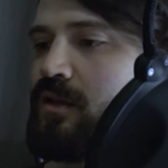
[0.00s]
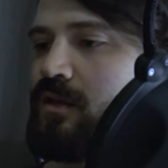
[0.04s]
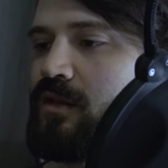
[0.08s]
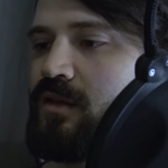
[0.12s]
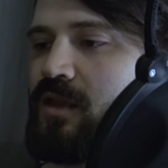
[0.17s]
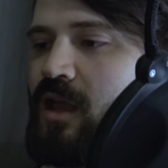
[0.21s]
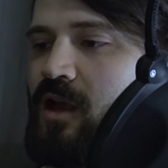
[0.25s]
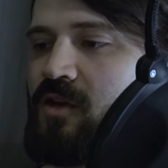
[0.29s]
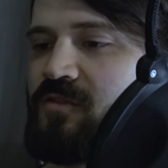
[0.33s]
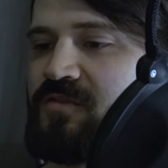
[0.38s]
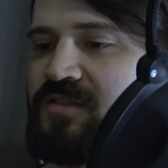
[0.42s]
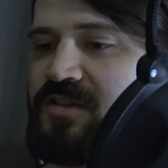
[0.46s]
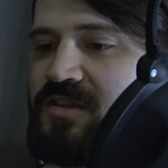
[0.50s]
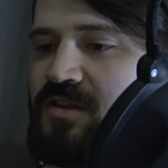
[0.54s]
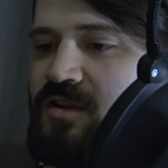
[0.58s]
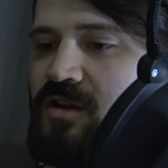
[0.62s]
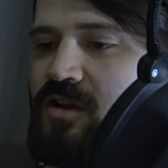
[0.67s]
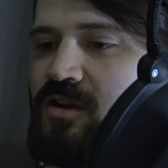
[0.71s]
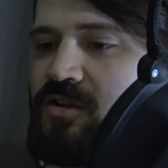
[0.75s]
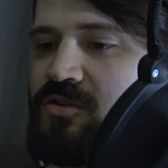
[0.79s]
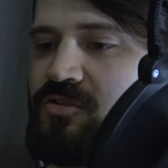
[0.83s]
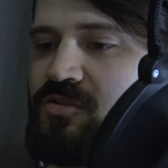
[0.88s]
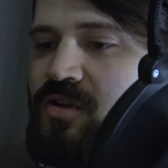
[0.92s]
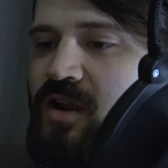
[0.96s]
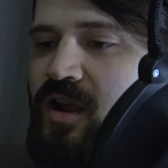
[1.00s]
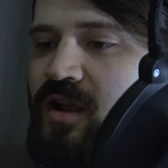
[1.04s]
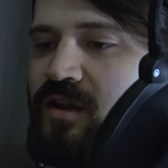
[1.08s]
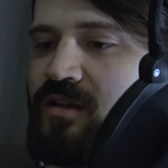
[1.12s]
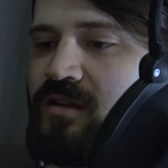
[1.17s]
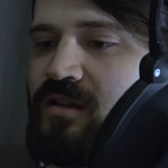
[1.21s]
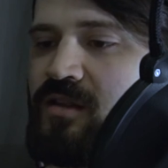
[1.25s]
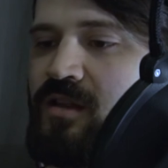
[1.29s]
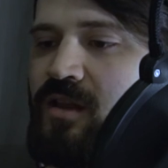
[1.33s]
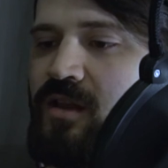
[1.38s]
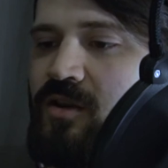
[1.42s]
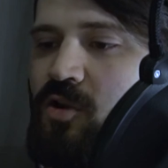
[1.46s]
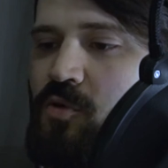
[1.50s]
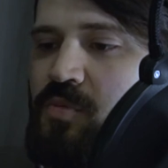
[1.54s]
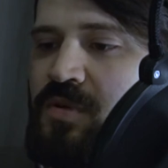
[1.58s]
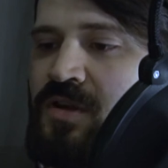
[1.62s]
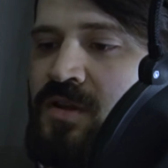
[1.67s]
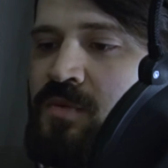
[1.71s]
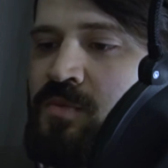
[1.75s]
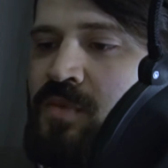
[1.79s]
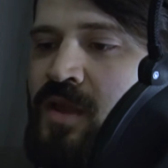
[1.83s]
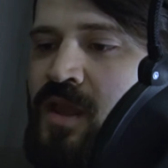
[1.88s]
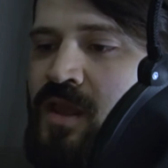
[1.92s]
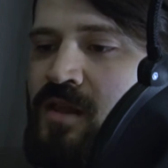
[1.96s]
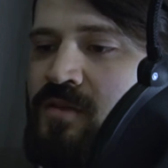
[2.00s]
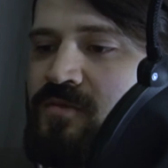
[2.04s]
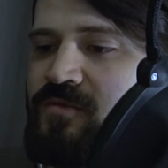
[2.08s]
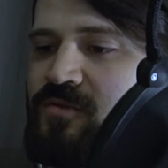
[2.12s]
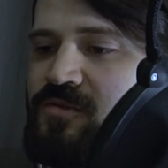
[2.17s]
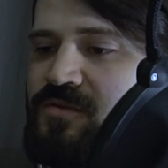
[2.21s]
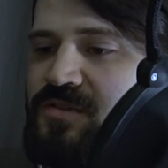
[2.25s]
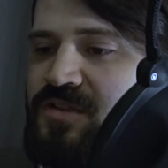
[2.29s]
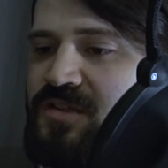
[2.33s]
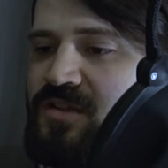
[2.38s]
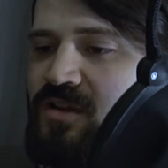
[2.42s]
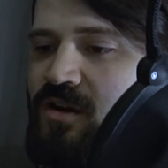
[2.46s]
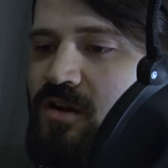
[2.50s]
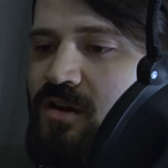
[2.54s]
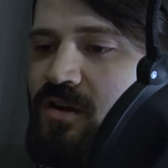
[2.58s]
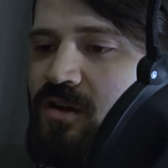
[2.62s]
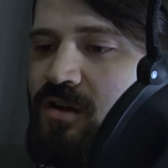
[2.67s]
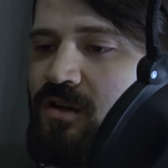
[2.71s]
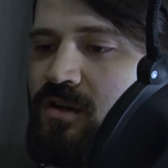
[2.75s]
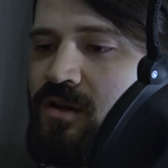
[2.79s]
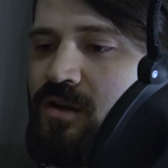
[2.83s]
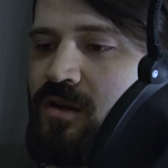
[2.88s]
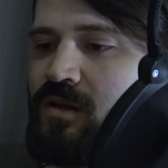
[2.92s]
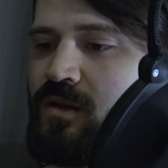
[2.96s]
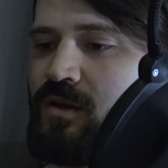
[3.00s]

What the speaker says: Galvin's contract had opened a painful scar.